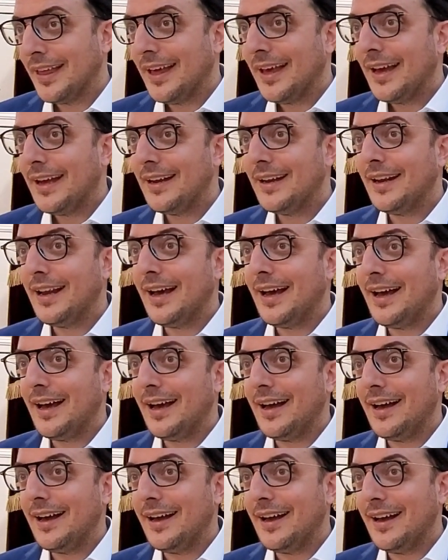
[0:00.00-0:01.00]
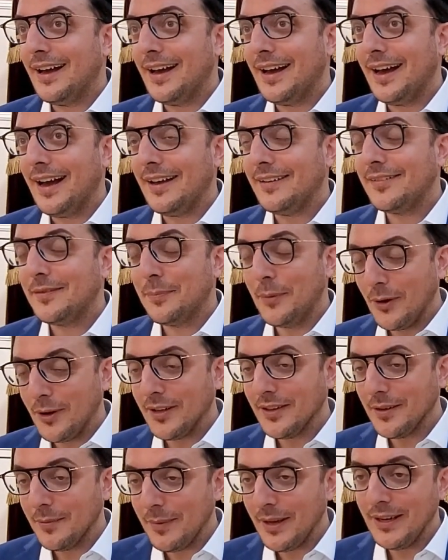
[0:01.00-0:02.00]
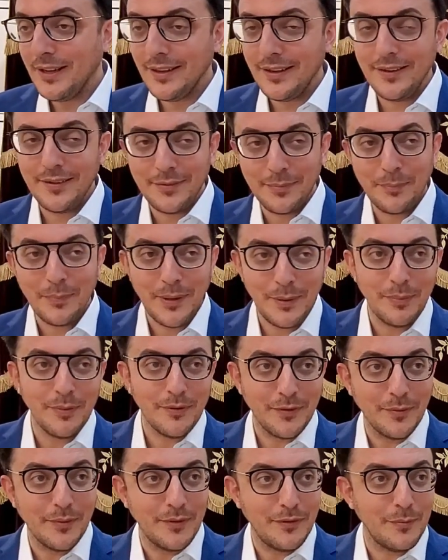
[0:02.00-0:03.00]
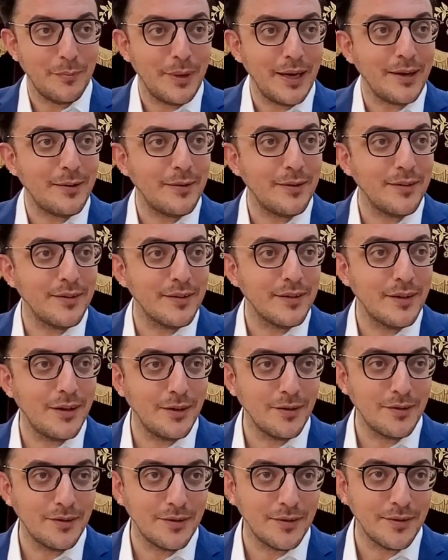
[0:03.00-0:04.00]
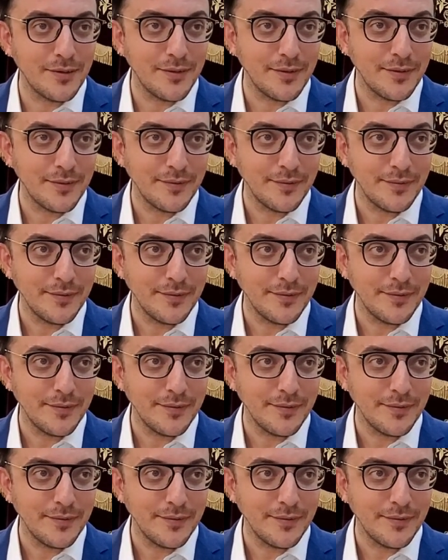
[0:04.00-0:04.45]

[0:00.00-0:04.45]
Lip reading: And I've spoken to many of these people from different backgrounds and cultures.